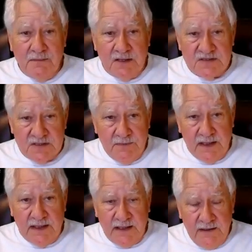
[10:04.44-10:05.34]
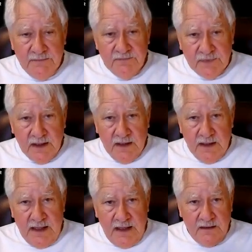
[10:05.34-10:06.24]
amounts of money,
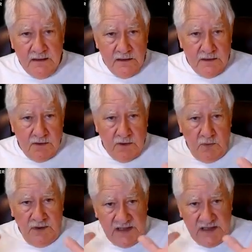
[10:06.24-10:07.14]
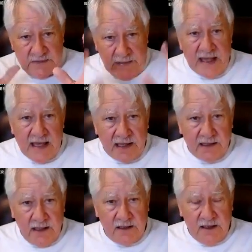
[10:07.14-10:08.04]
and with this PAC,
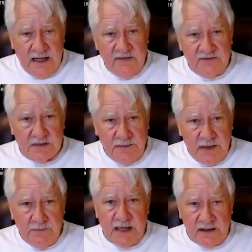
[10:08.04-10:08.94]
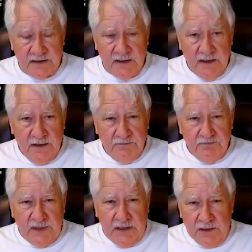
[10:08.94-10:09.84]
it can have some impact.
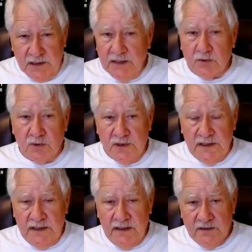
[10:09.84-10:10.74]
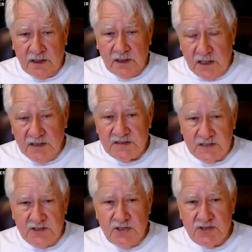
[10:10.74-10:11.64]
literally, the
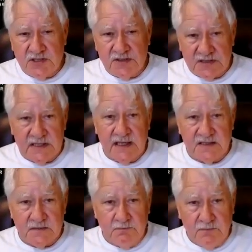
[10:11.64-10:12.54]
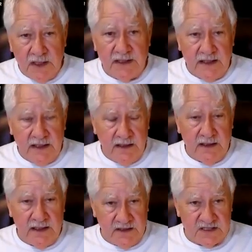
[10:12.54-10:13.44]
Constitution says money
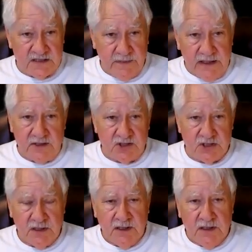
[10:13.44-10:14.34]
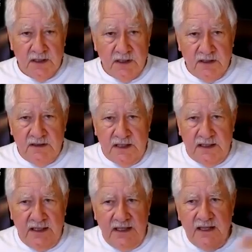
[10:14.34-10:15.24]
is speech.
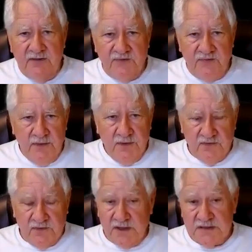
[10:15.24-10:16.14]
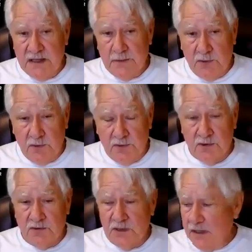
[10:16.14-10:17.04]
That if, for example,
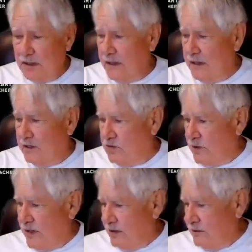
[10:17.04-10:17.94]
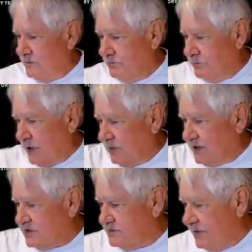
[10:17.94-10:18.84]
you're not a great
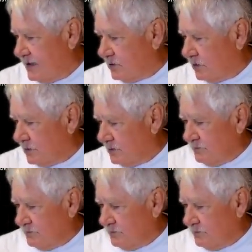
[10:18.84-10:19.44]
public speaker,